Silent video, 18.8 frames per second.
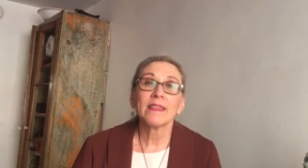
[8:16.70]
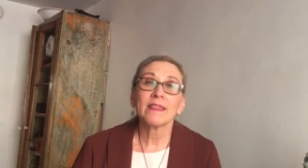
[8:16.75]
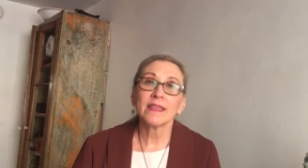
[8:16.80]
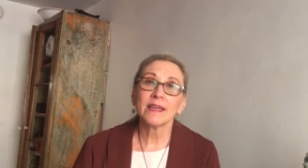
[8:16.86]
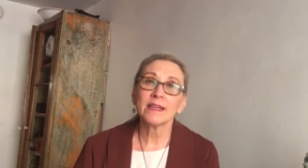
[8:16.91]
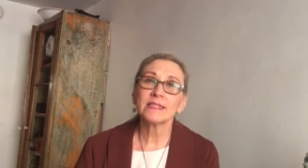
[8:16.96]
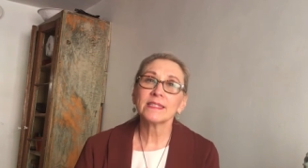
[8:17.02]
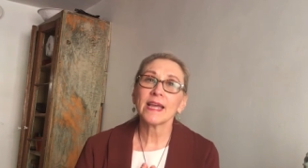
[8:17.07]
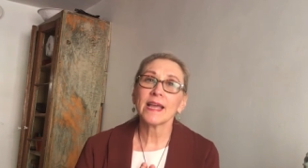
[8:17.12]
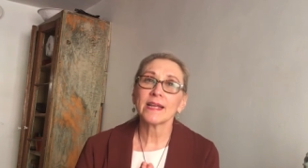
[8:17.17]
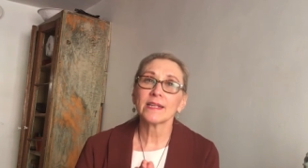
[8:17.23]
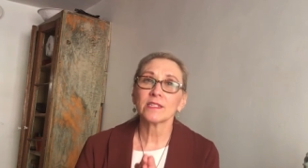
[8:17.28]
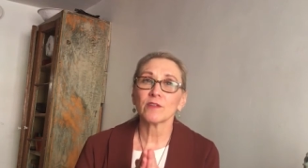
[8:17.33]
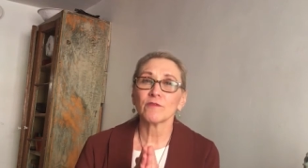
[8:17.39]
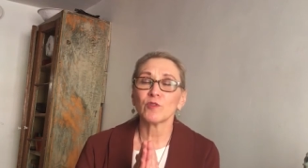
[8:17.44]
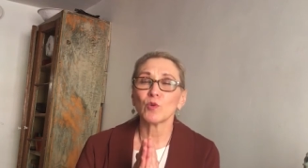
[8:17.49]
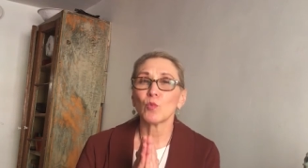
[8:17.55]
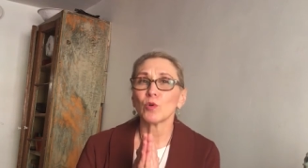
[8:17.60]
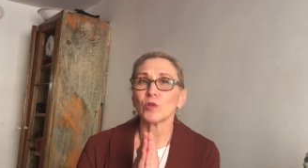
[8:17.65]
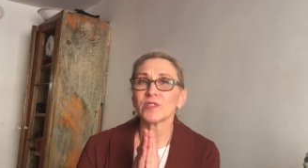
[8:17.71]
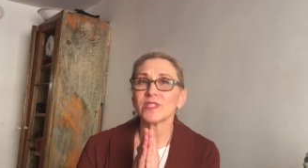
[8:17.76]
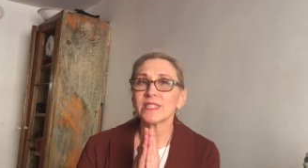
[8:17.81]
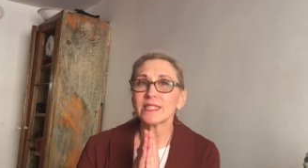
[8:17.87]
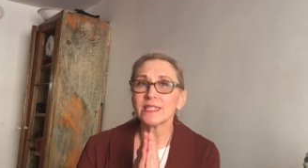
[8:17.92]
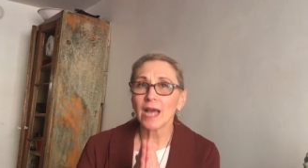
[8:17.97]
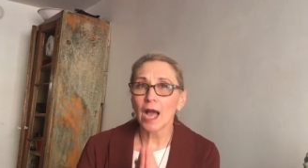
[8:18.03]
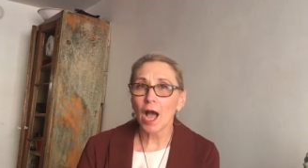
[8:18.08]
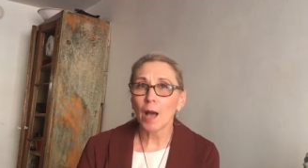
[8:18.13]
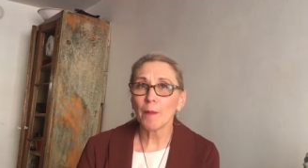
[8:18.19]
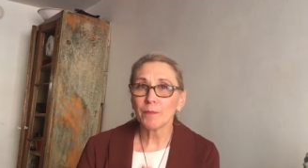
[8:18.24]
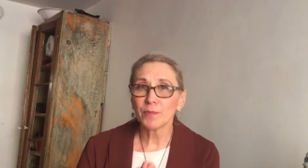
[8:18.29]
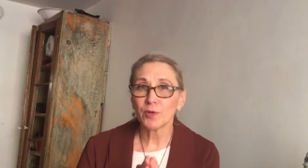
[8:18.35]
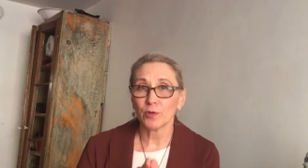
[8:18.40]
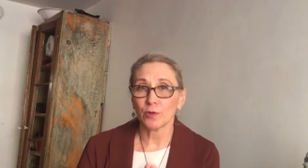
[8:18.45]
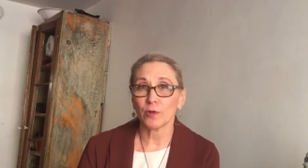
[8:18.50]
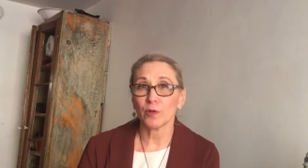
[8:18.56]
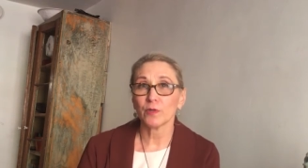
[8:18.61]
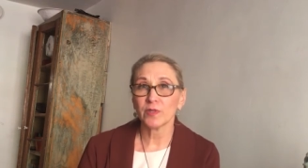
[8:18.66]
Think tanks of the world's top
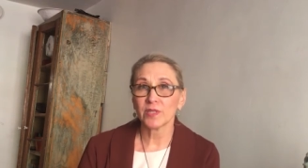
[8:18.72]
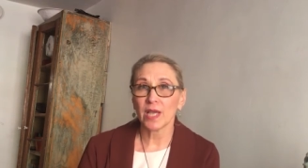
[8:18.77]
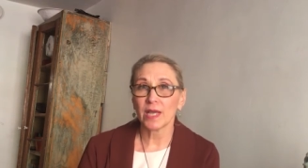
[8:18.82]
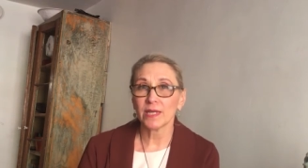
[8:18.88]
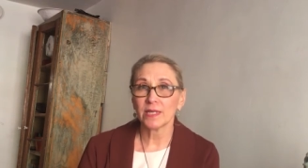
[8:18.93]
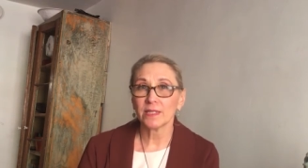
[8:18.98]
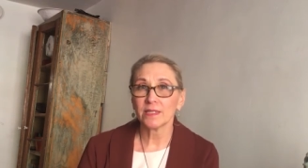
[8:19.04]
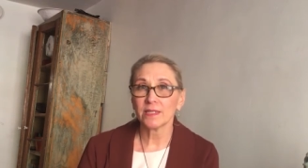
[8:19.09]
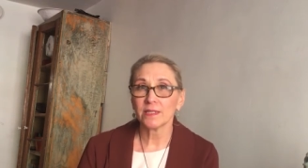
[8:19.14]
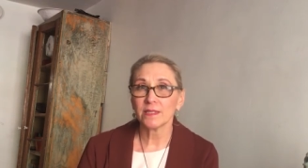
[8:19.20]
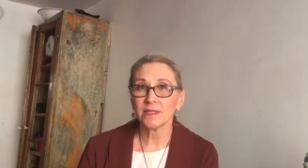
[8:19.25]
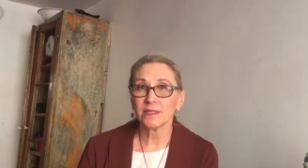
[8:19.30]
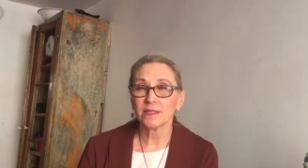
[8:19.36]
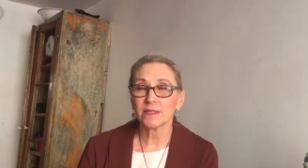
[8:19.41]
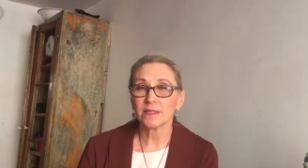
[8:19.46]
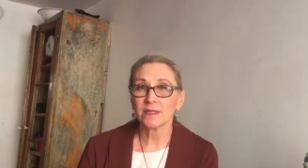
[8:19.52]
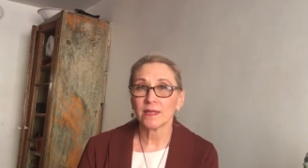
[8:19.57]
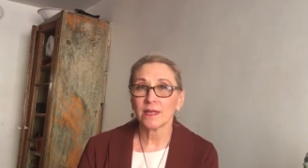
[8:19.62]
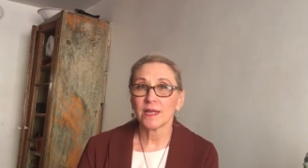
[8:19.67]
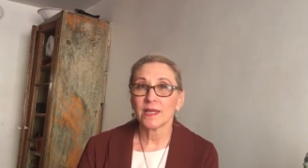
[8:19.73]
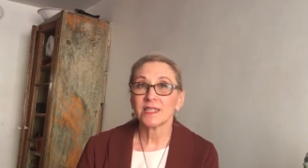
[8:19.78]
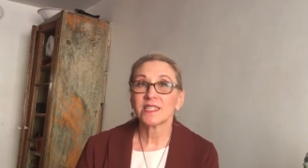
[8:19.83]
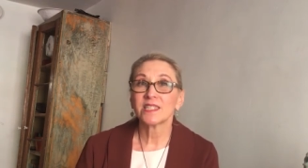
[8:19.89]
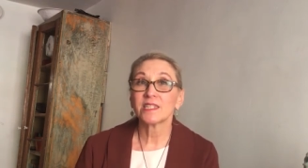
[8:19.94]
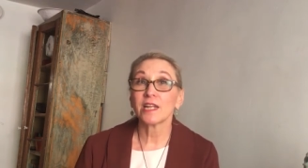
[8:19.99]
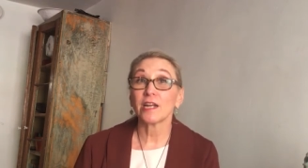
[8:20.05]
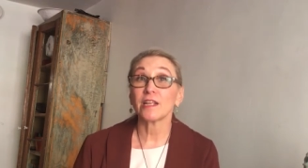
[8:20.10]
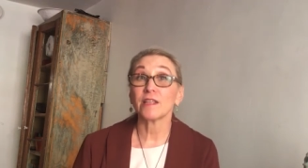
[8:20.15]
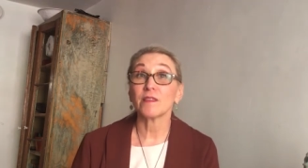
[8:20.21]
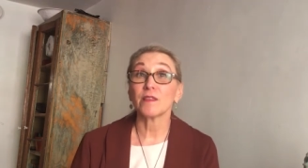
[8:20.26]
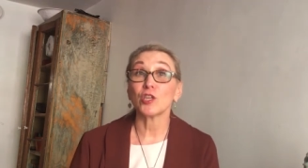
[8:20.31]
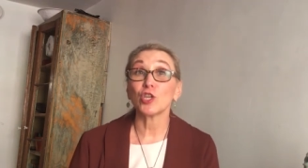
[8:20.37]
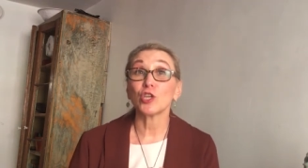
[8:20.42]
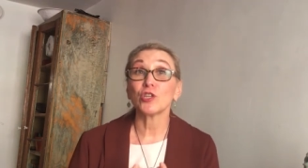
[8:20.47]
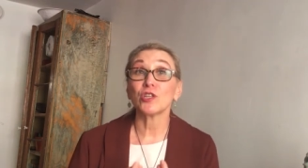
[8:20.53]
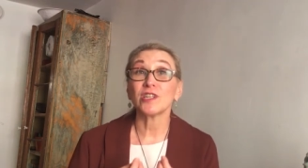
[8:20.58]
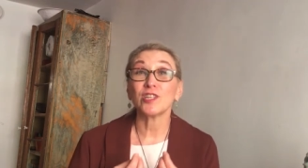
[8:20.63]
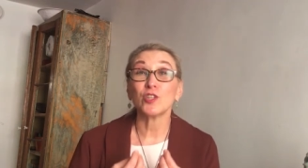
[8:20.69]
neuroscientists study the
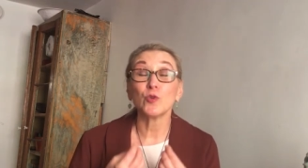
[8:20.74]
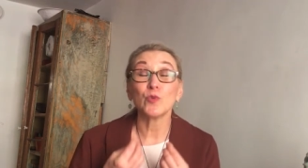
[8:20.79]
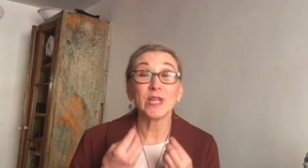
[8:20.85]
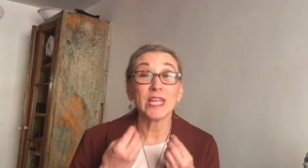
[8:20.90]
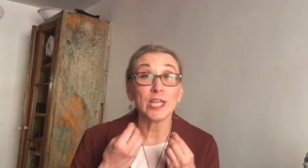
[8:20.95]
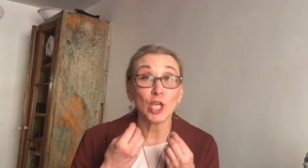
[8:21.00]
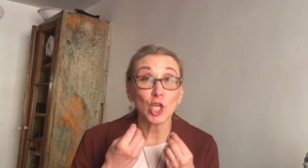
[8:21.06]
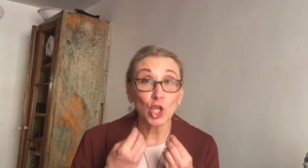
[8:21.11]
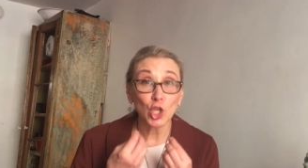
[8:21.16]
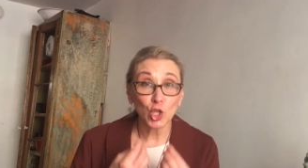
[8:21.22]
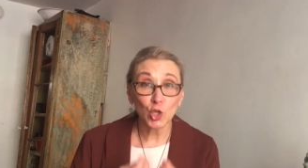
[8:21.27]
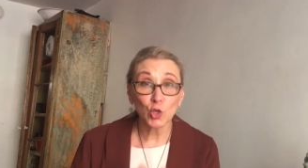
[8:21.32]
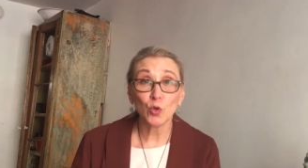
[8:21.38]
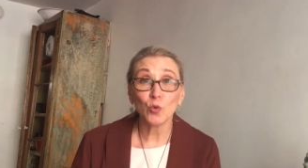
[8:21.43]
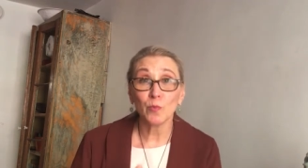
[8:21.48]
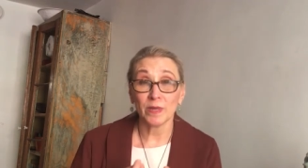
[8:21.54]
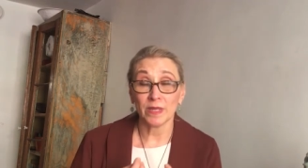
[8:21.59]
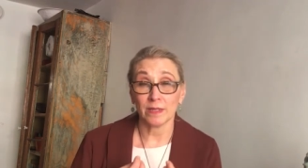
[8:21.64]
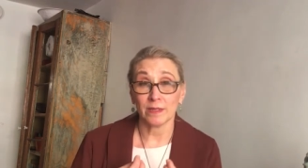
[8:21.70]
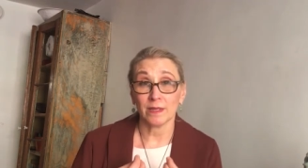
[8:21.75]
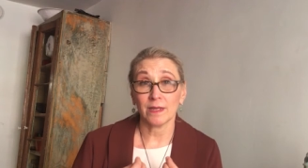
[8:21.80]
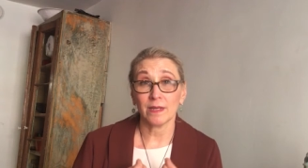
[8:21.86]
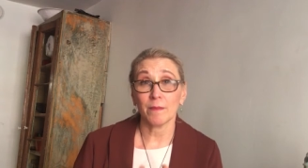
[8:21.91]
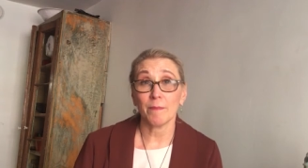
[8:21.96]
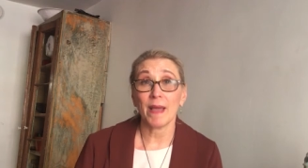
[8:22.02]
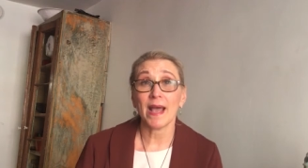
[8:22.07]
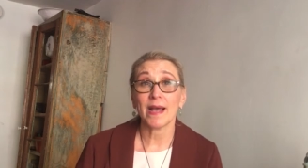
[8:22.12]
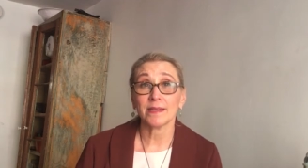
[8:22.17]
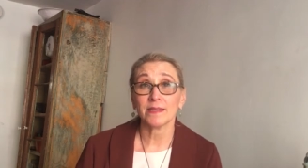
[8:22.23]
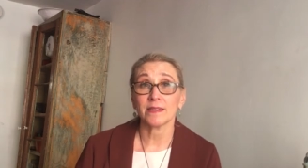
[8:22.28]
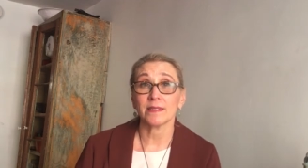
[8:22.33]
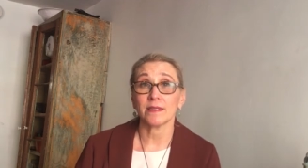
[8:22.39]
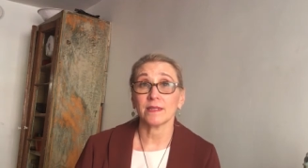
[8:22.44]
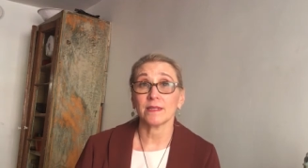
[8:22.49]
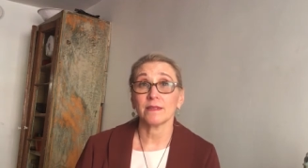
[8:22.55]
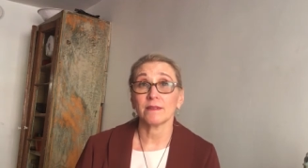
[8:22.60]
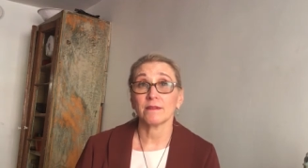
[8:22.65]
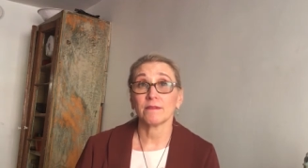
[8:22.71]
unique human
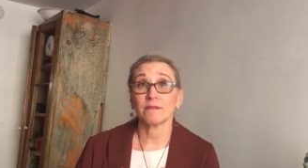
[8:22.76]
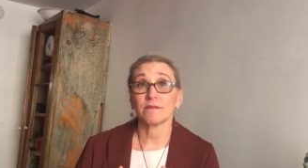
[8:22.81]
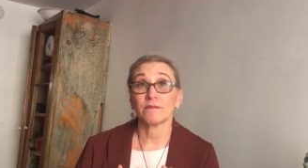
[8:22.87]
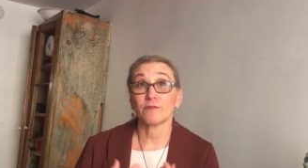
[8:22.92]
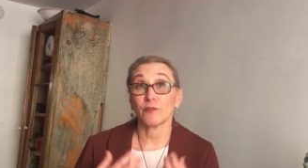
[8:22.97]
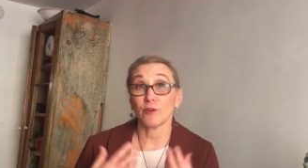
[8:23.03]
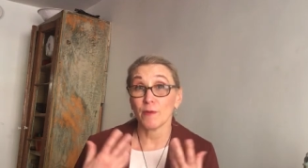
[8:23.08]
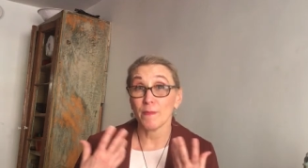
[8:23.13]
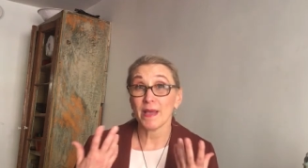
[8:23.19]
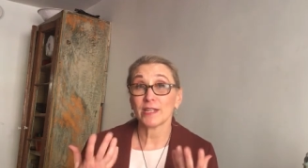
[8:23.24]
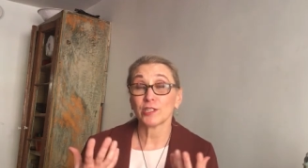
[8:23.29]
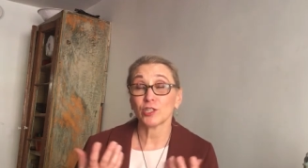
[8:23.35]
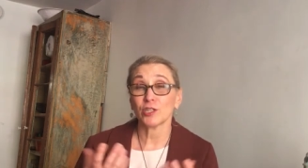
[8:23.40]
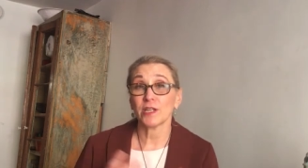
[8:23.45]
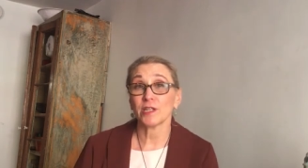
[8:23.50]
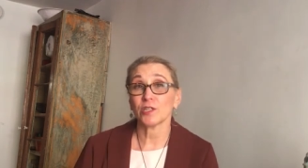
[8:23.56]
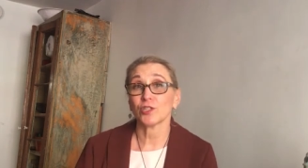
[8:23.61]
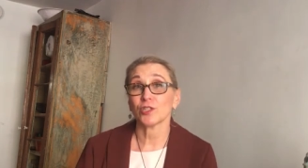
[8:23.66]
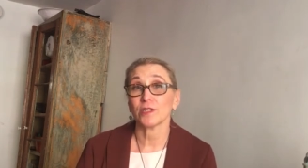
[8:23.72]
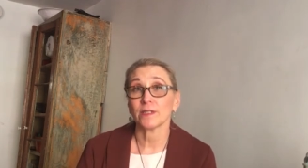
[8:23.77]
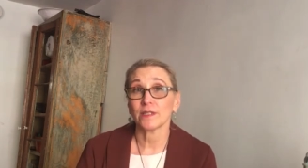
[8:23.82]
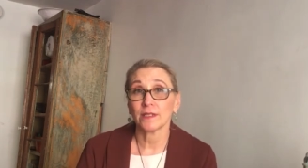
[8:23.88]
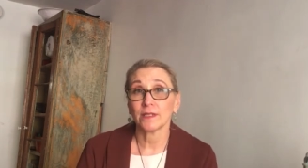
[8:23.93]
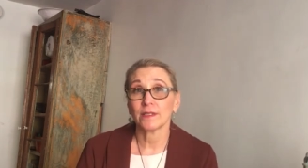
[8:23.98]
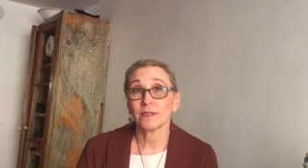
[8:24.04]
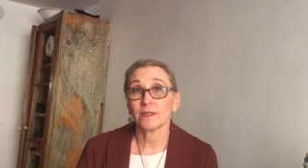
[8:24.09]
capacity for imagination.